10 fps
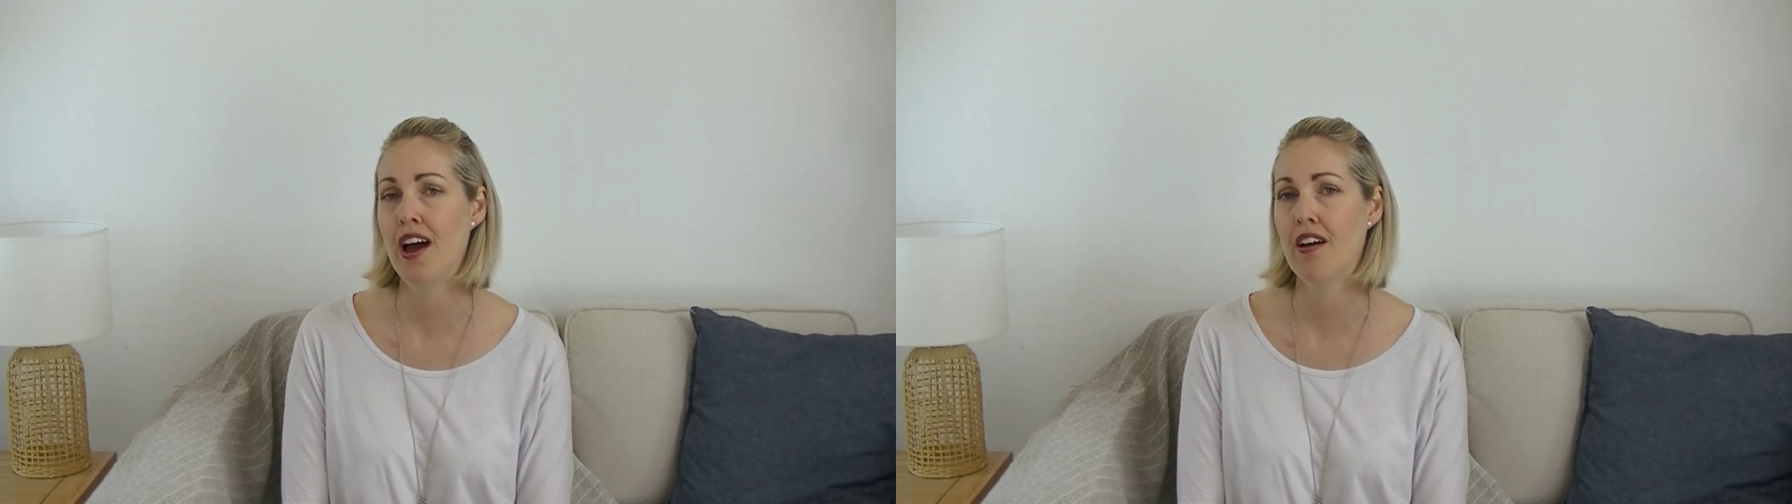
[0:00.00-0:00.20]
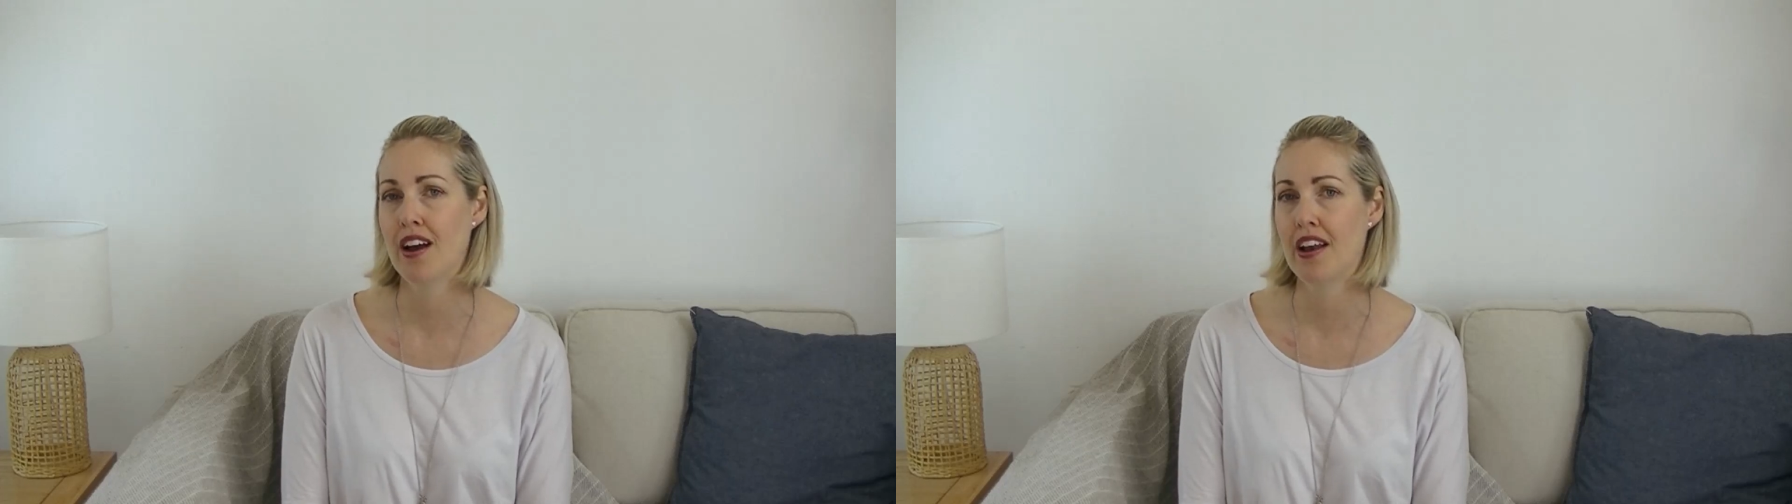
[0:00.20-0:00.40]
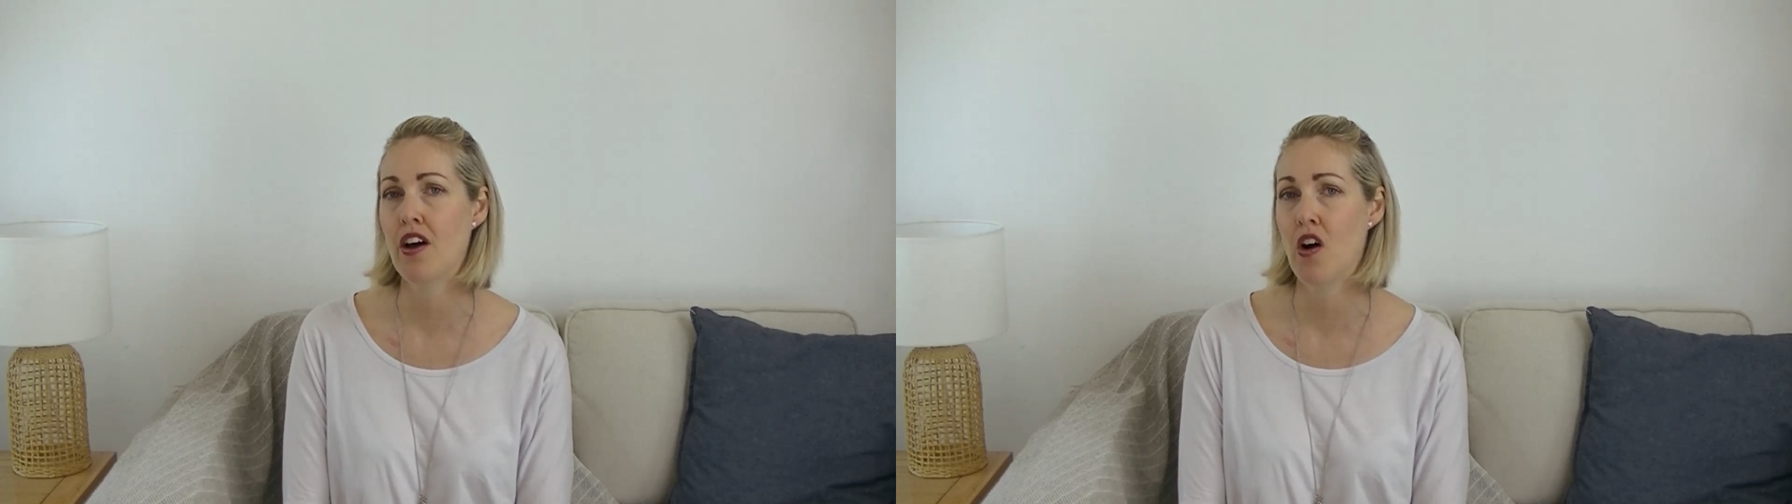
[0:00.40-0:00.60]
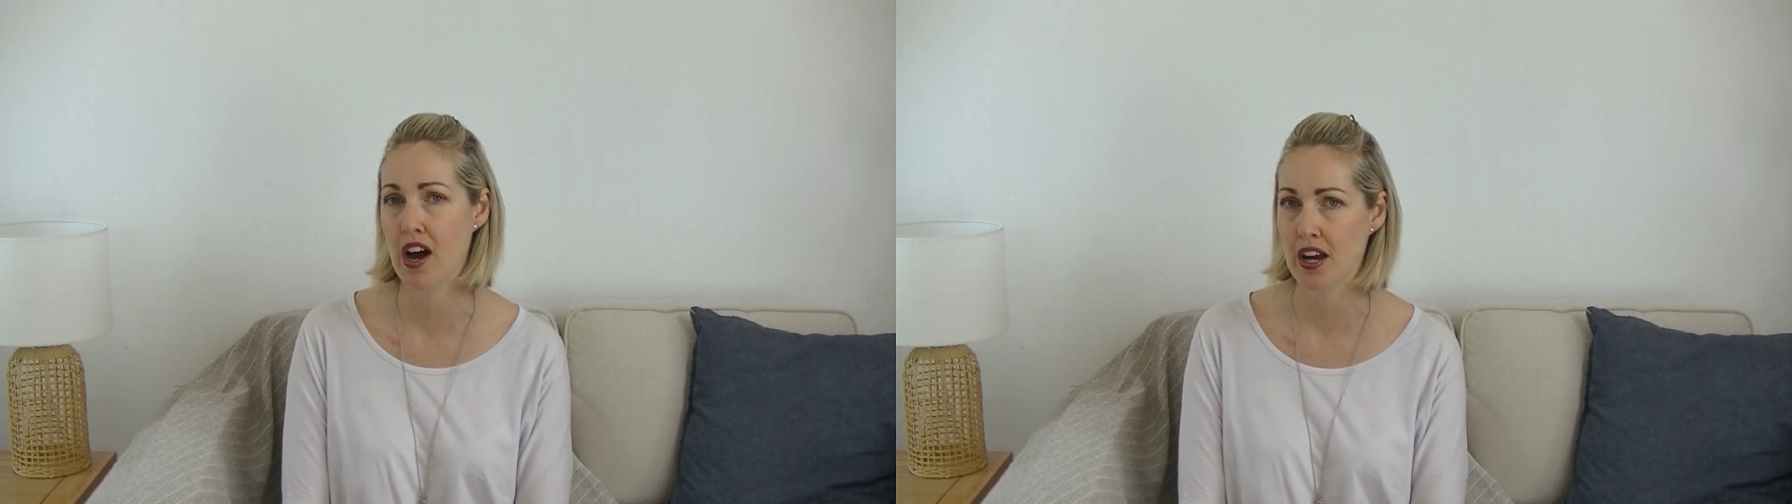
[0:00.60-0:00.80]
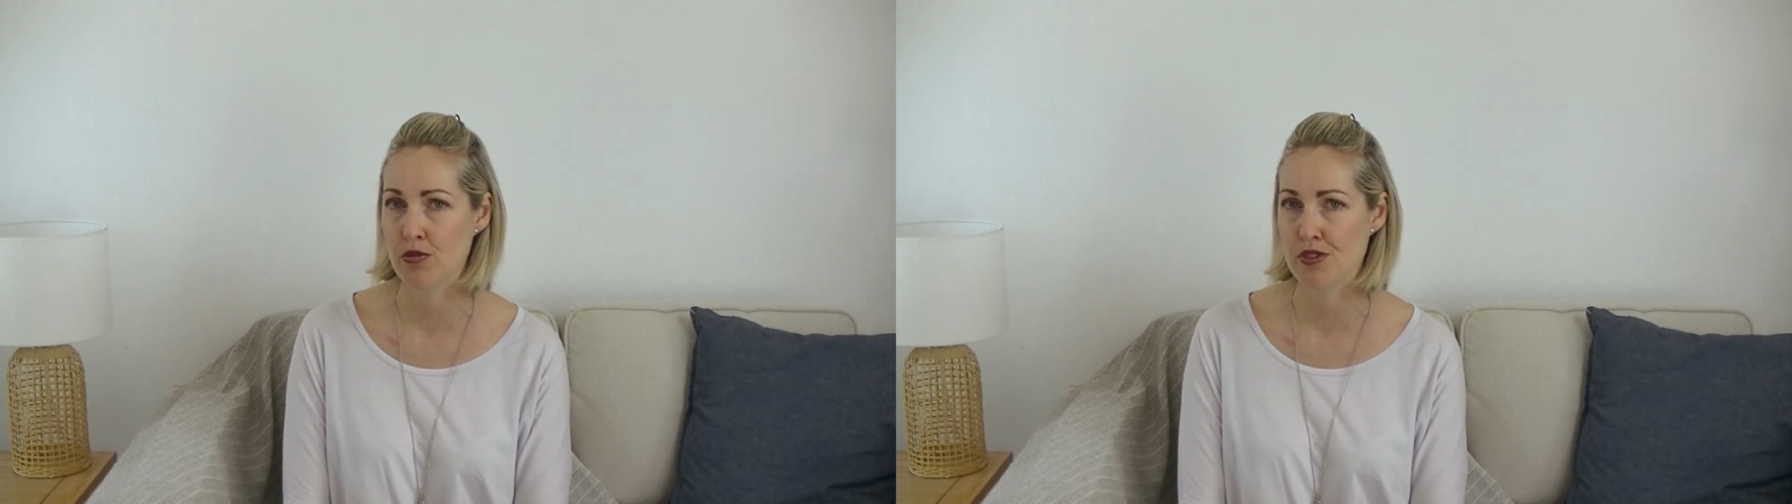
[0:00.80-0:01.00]
are at a
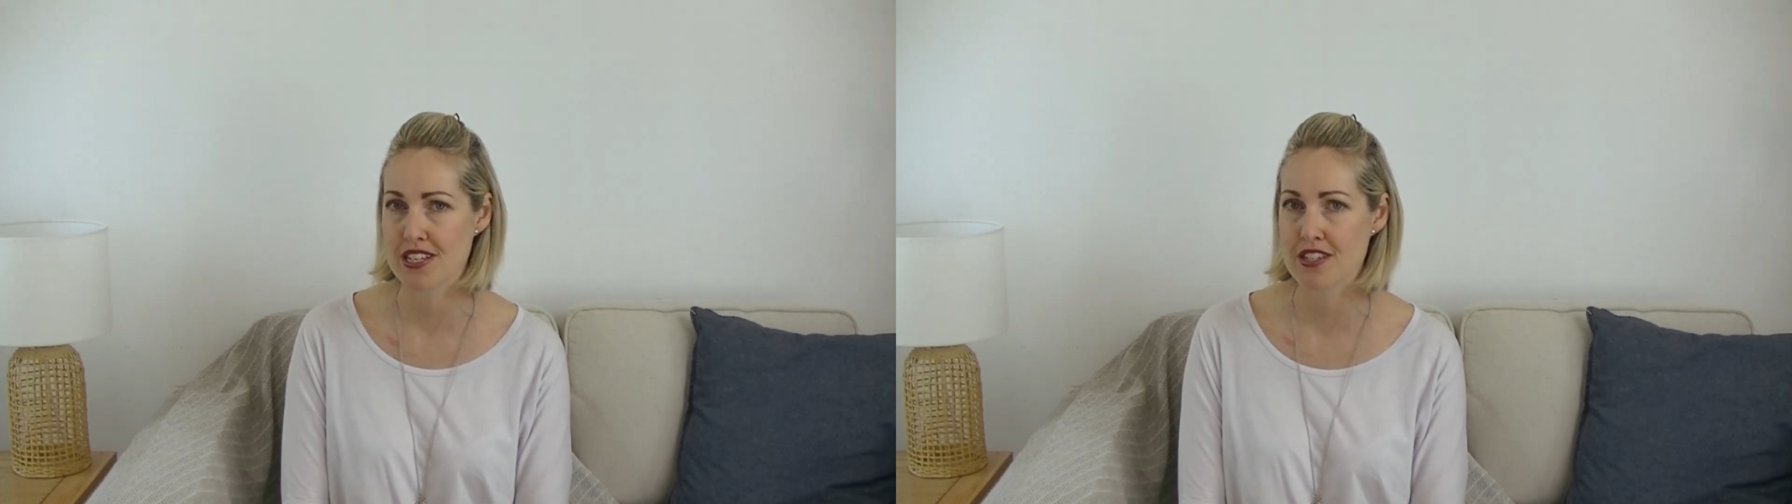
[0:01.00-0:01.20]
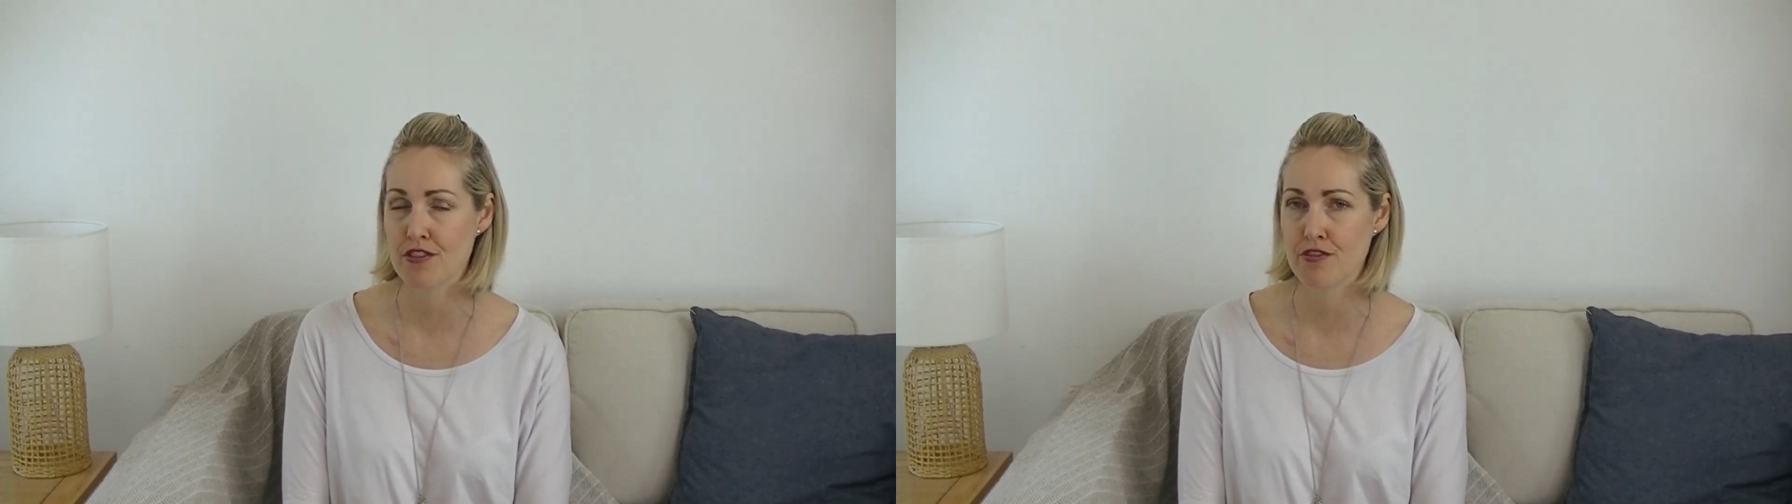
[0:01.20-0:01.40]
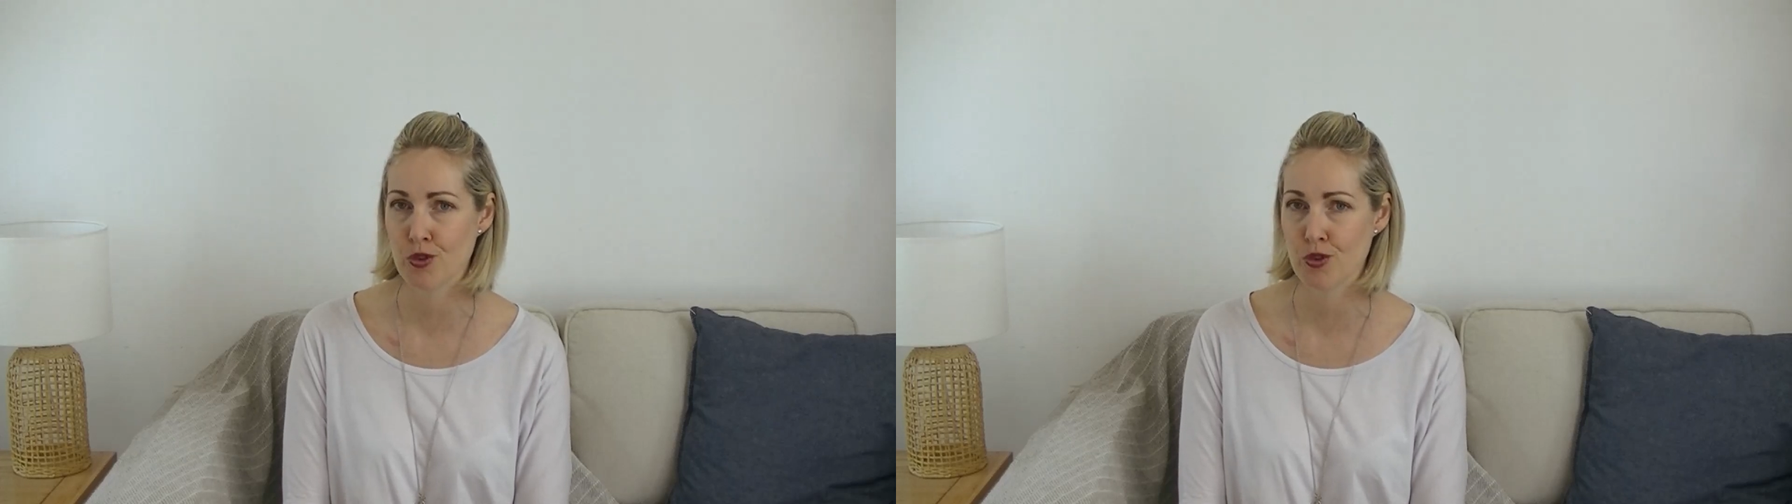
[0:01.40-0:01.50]
higher risk